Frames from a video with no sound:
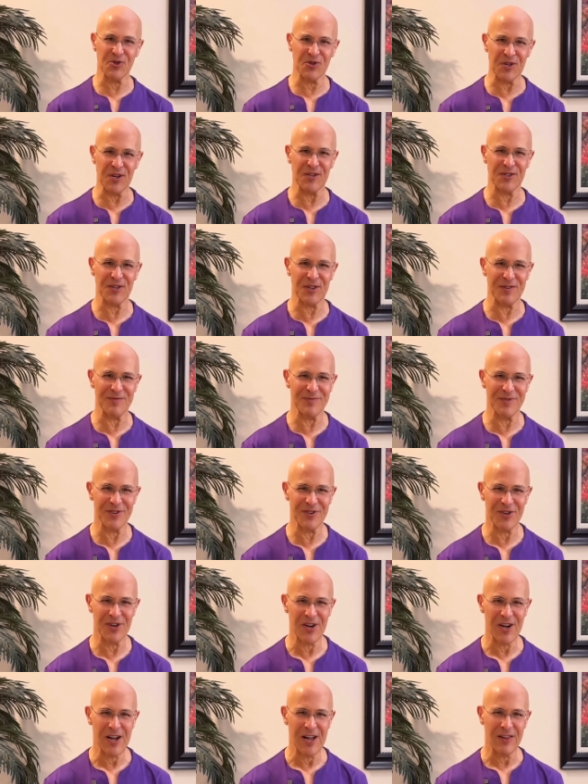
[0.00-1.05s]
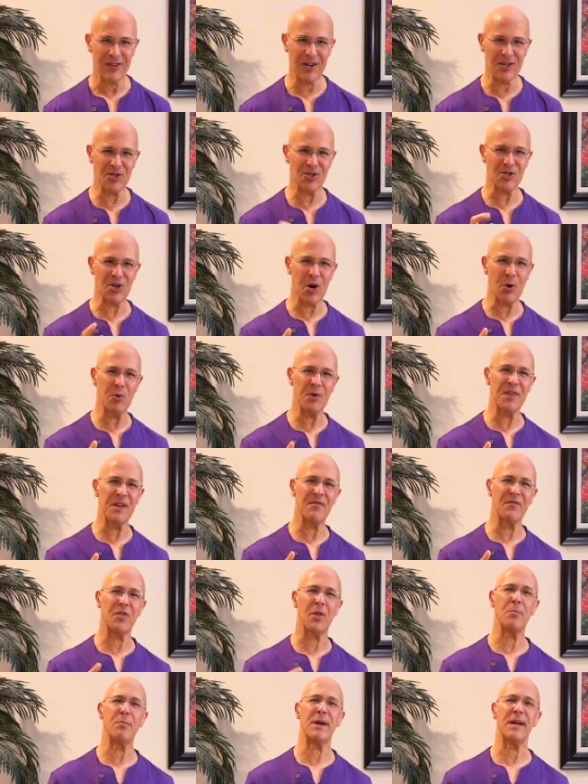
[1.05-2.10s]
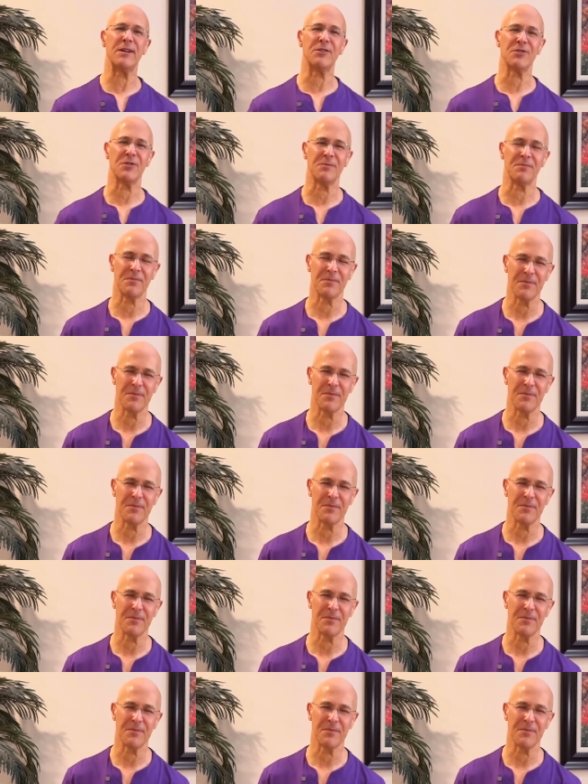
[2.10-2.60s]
system. Let's start with inflammation.